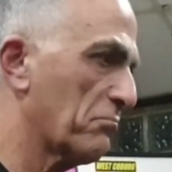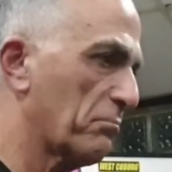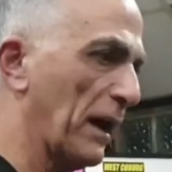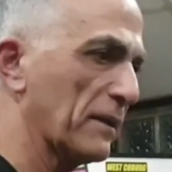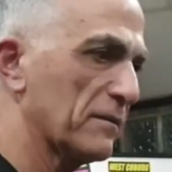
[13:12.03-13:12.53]

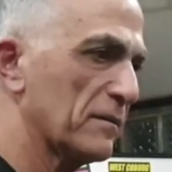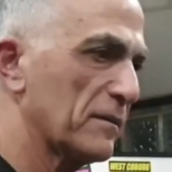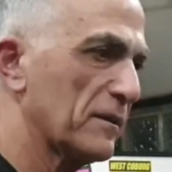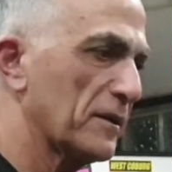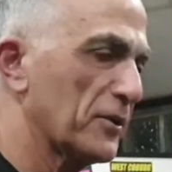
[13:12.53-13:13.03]
but
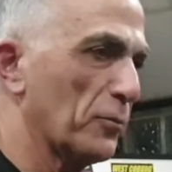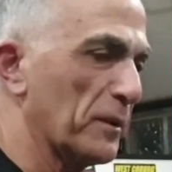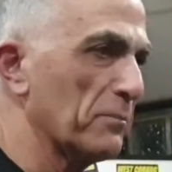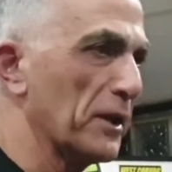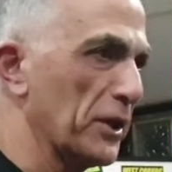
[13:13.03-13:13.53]
you'll be
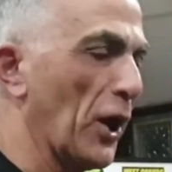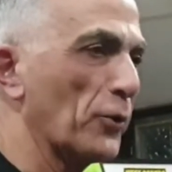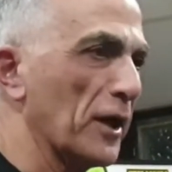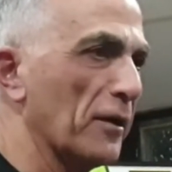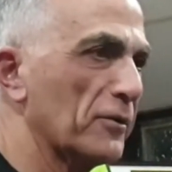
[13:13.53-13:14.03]

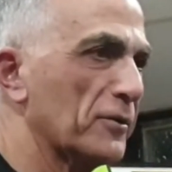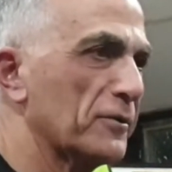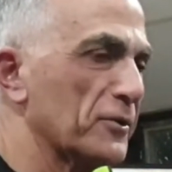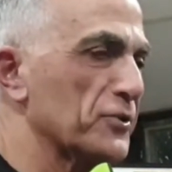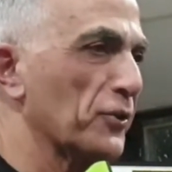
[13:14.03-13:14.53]
mediocre
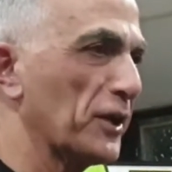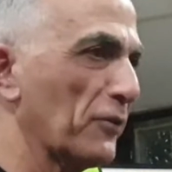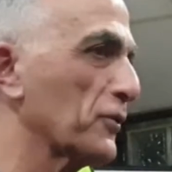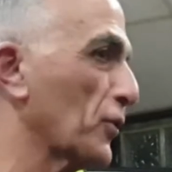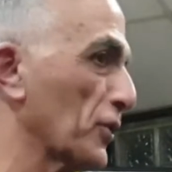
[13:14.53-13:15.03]
because you've
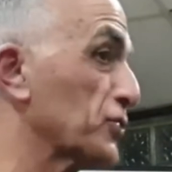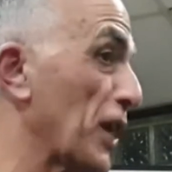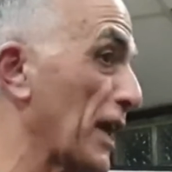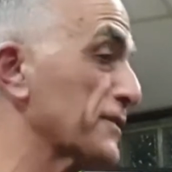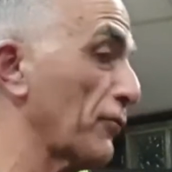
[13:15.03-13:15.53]
got a
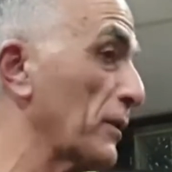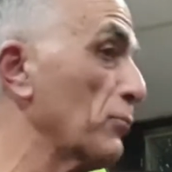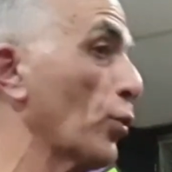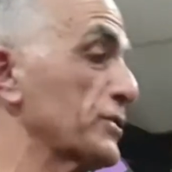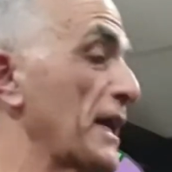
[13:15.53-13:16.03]
chance for
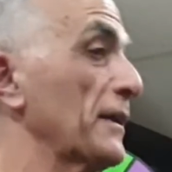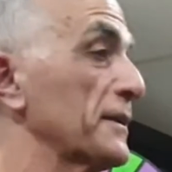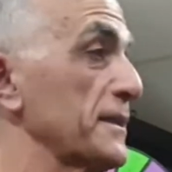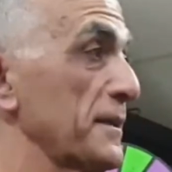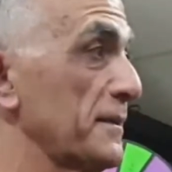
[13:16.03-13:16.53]

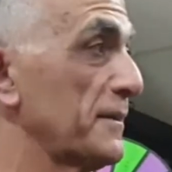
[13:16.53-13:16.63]
immortality.